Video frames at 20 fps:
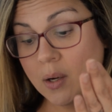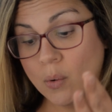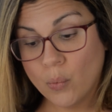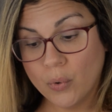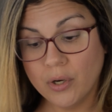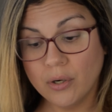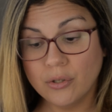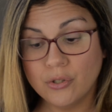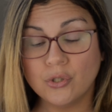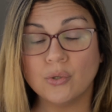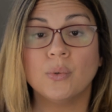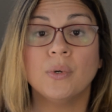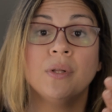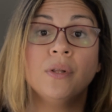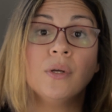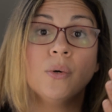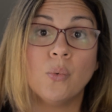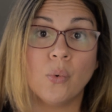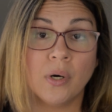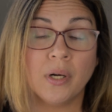We're doing
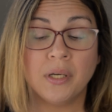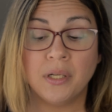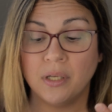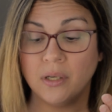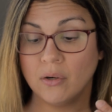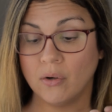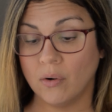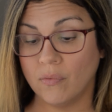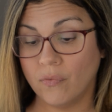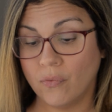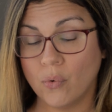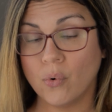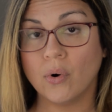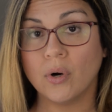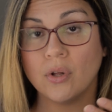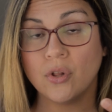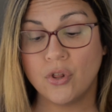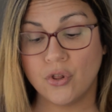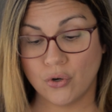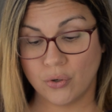the 1 year
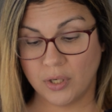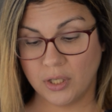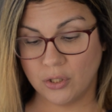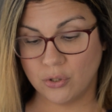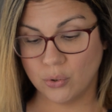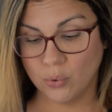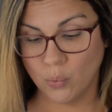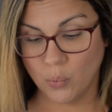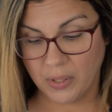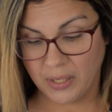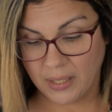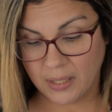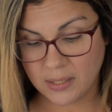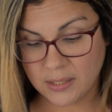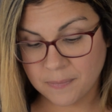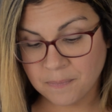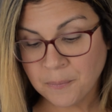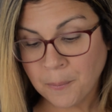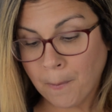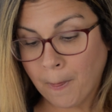for 32
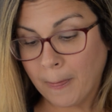weeks.